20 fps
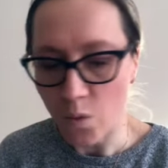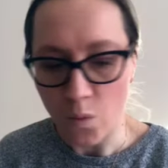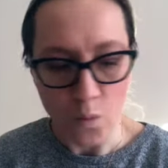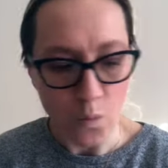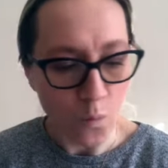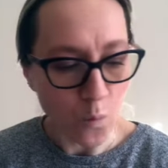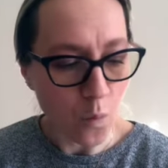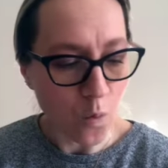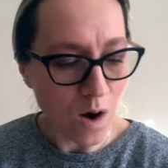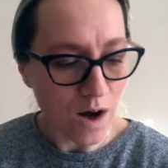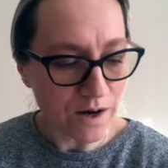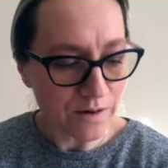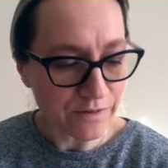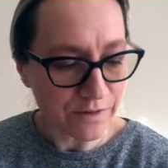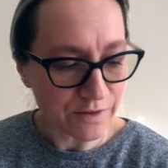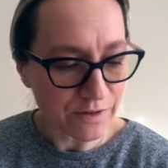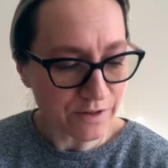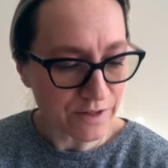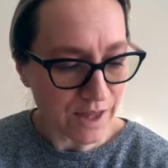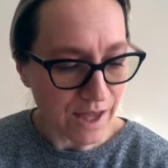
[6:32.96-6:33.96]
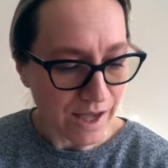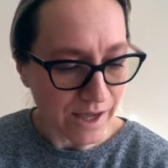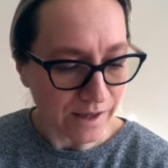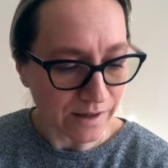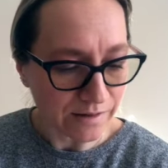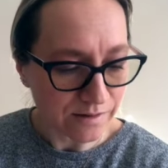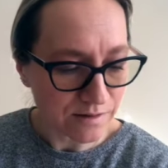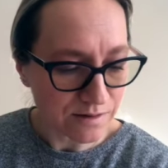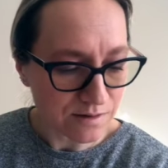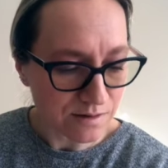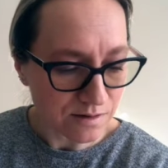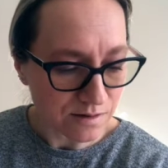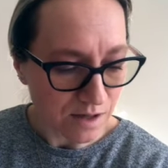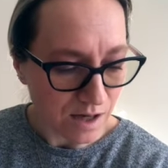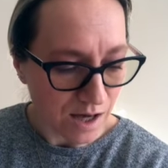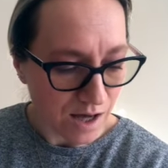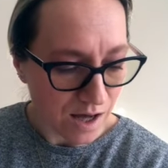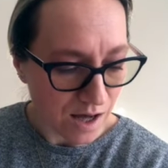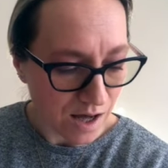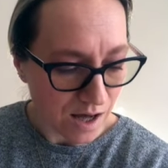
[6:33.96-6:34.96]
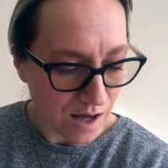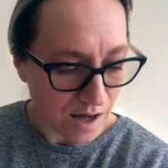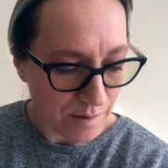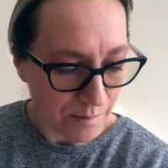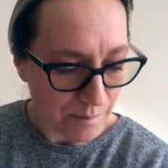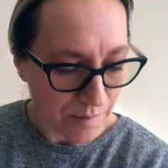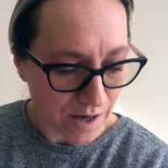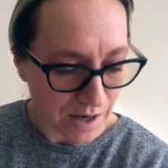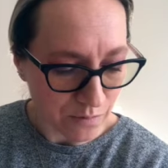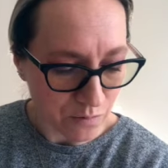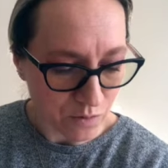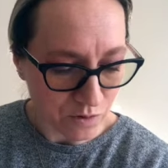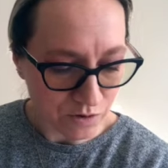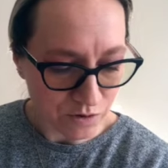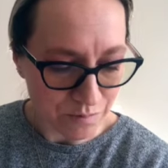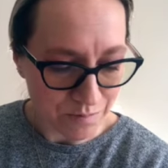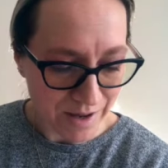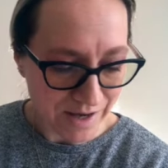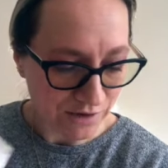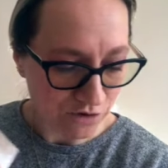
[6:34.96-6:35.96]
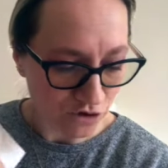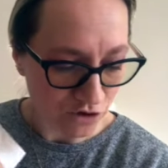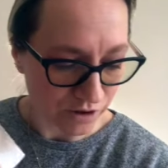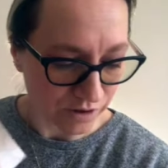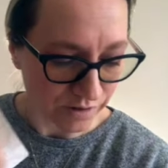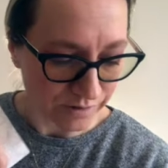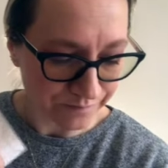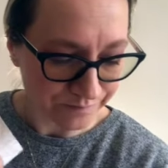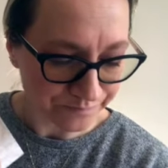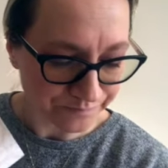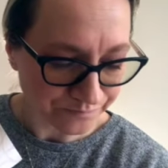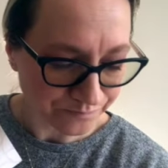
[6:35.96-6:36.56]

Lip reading: One of the things I want to mention